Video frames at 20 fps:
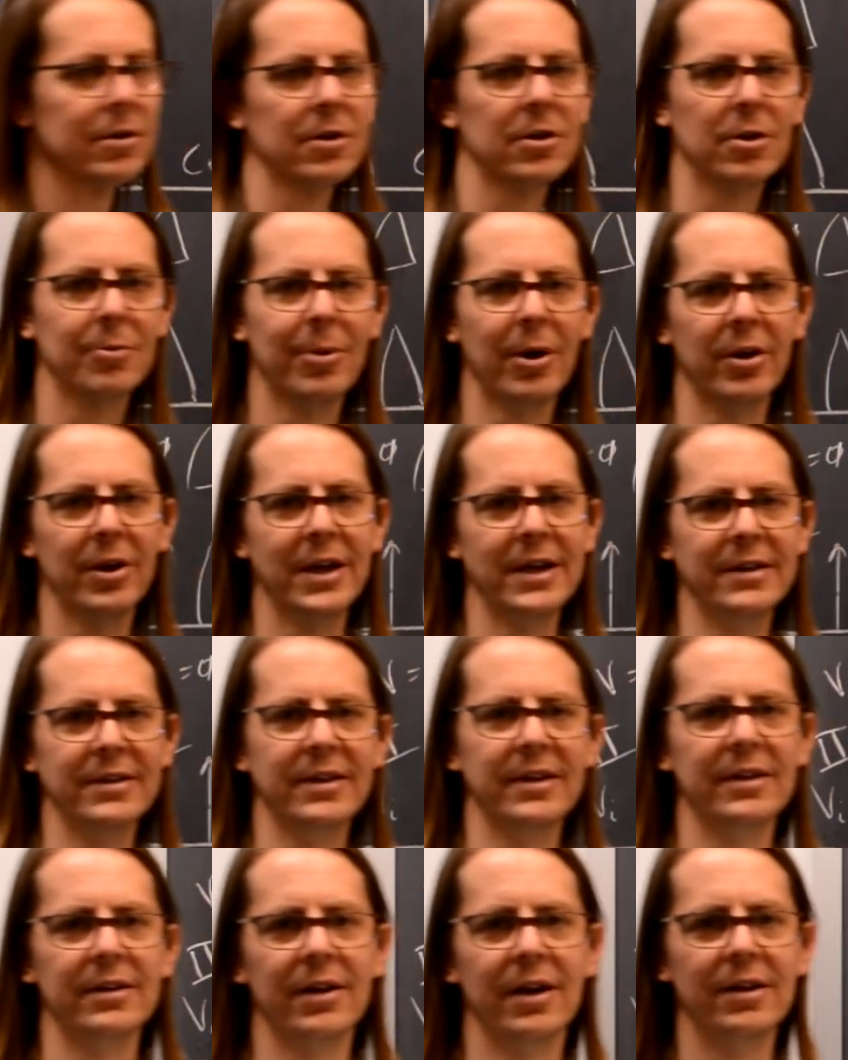about
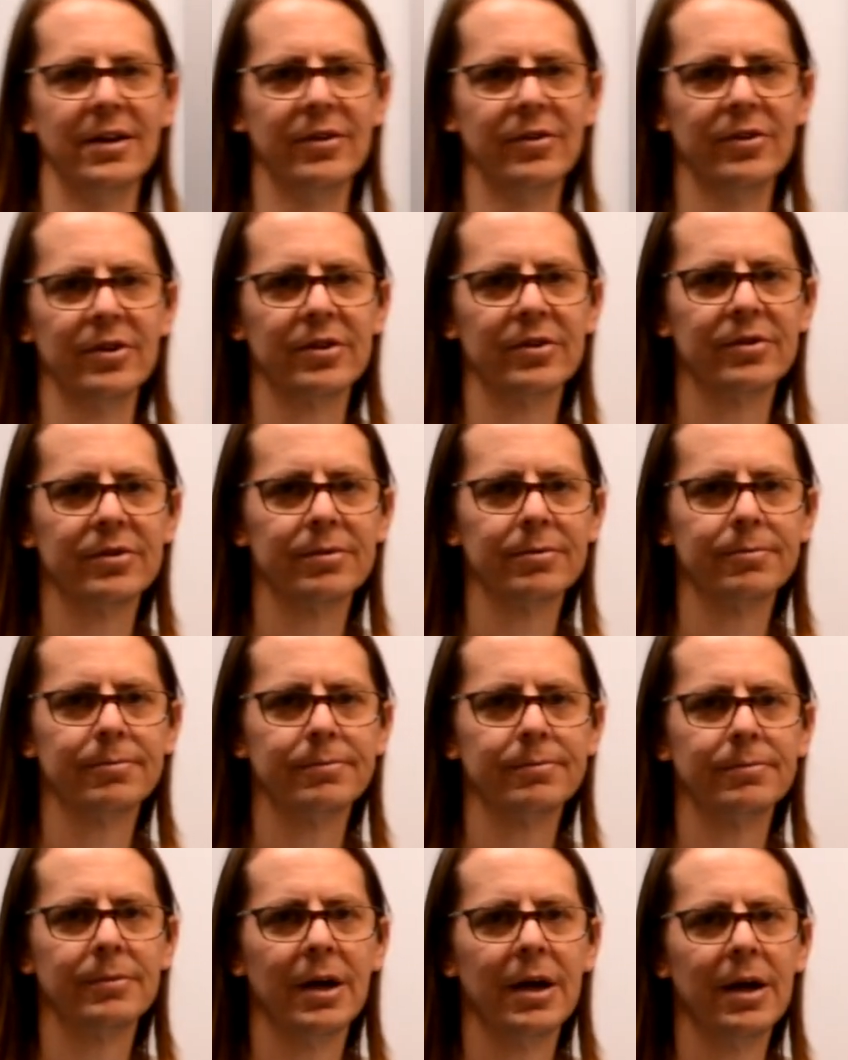1896.
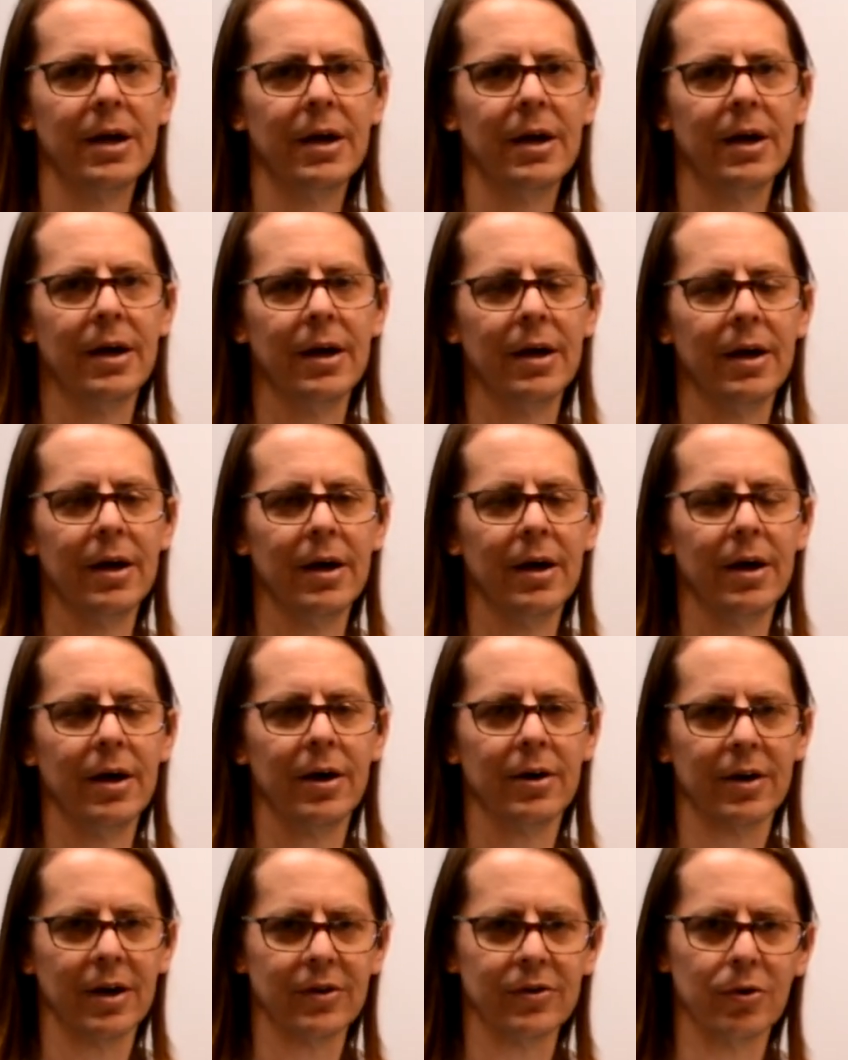
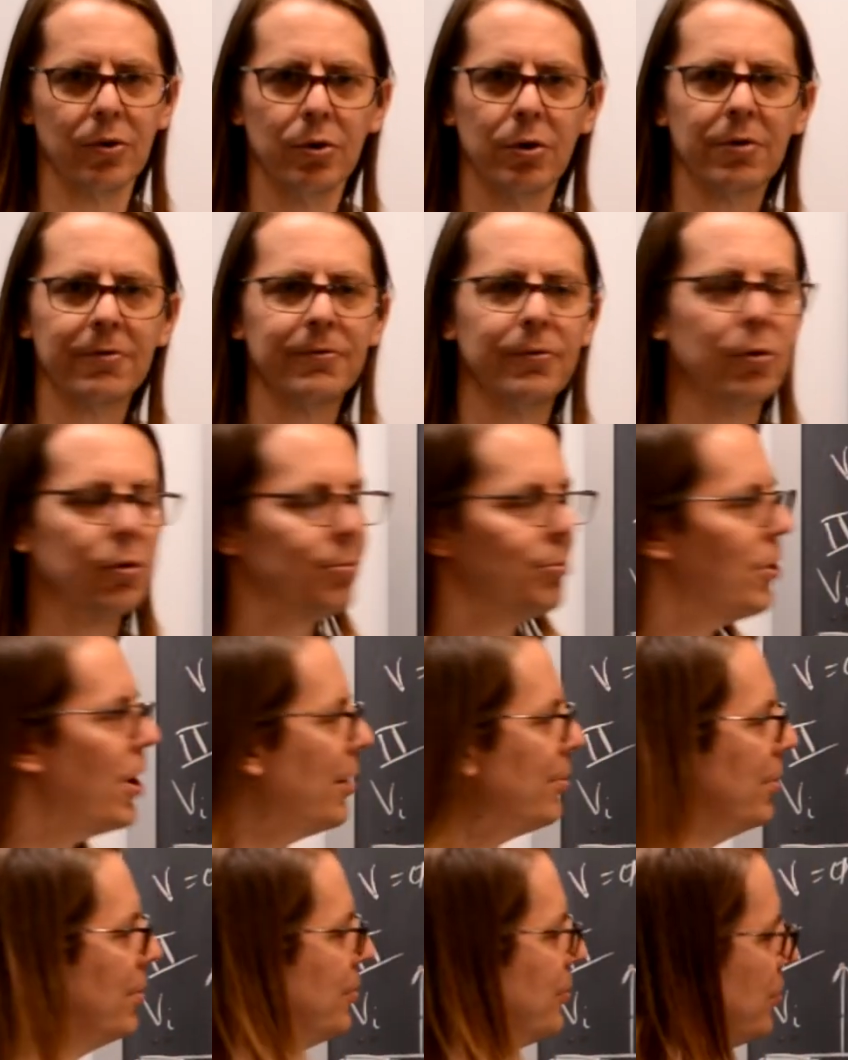Okay, so look for
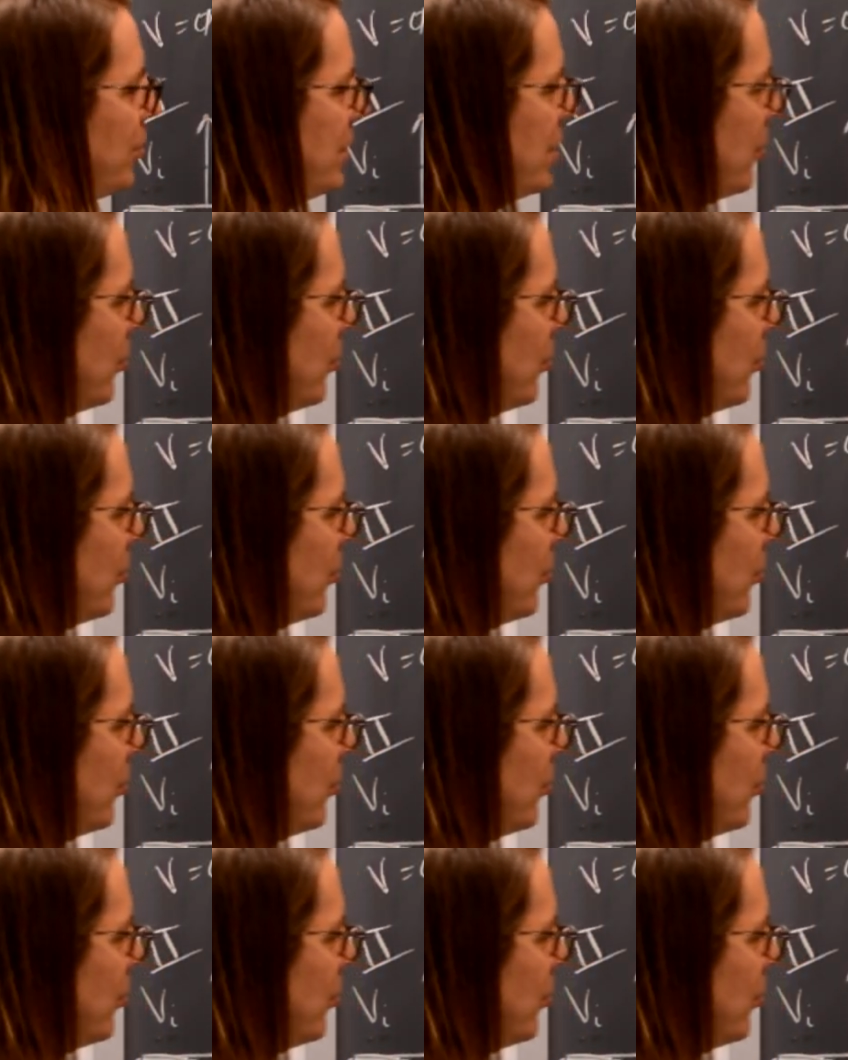problems where you